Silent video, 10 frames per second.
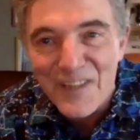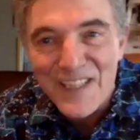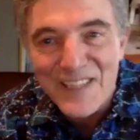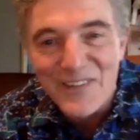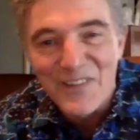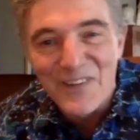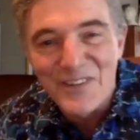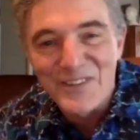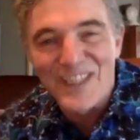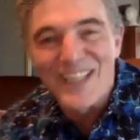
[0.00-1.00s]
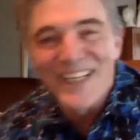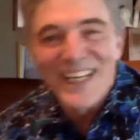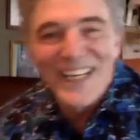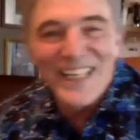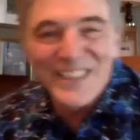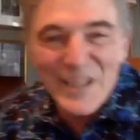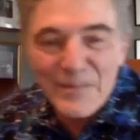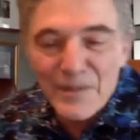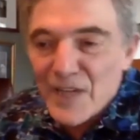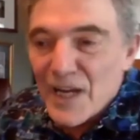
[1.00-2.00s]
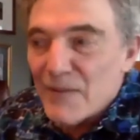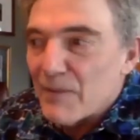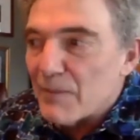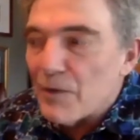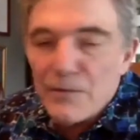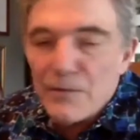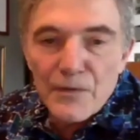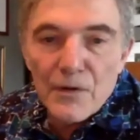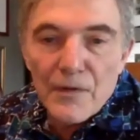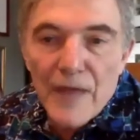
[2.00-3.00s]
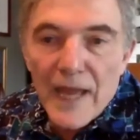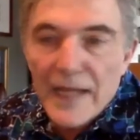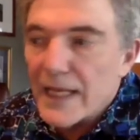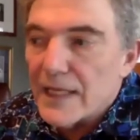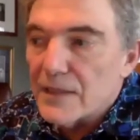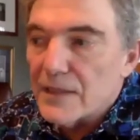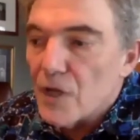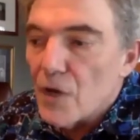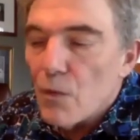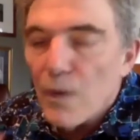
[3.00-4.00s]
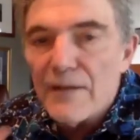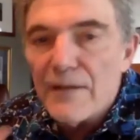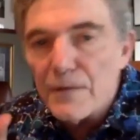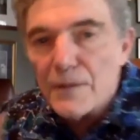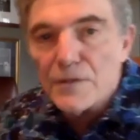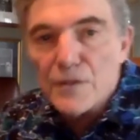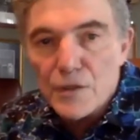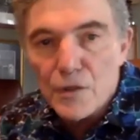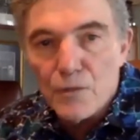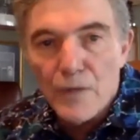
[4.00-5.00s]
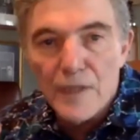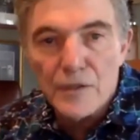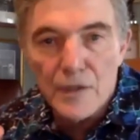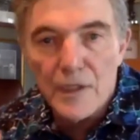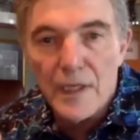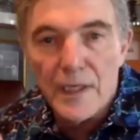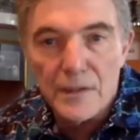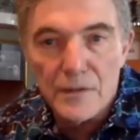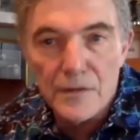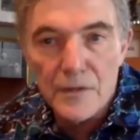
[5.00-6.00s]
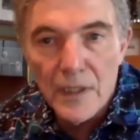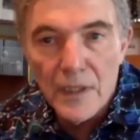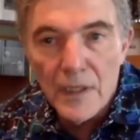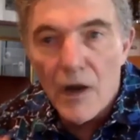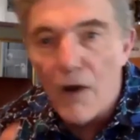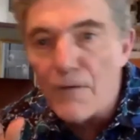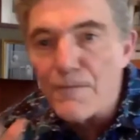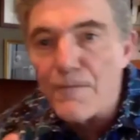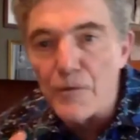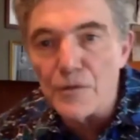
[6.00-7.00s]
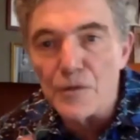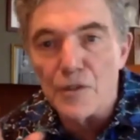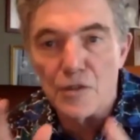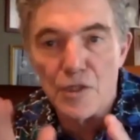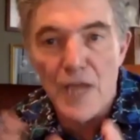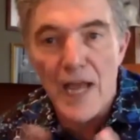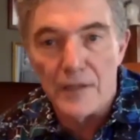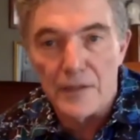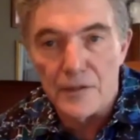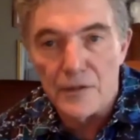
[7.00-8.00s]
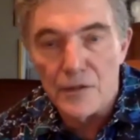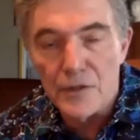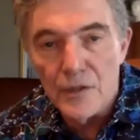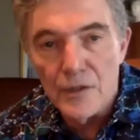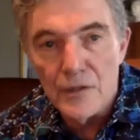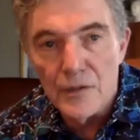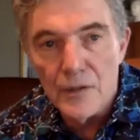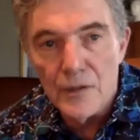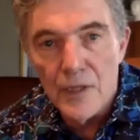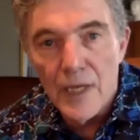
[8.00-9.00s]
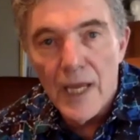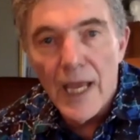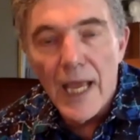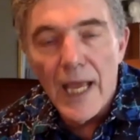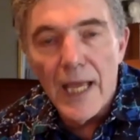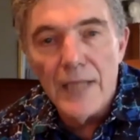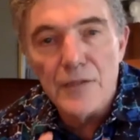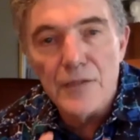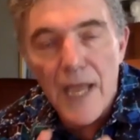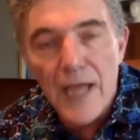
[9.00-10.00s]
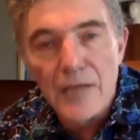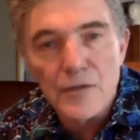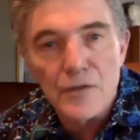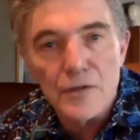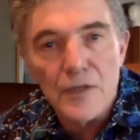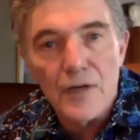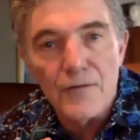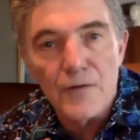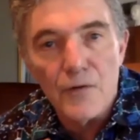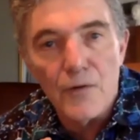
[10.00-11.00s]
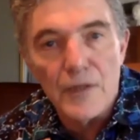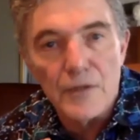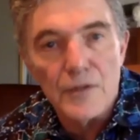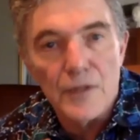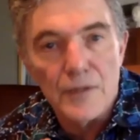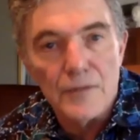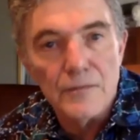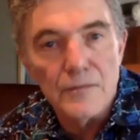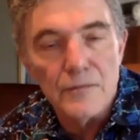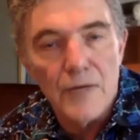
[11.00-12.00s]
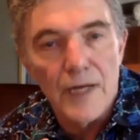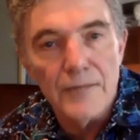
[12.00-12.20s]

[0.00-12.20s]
all those examples. My point with all of that is, whatever the situation is, our first challenge is to ask yourself a question, right?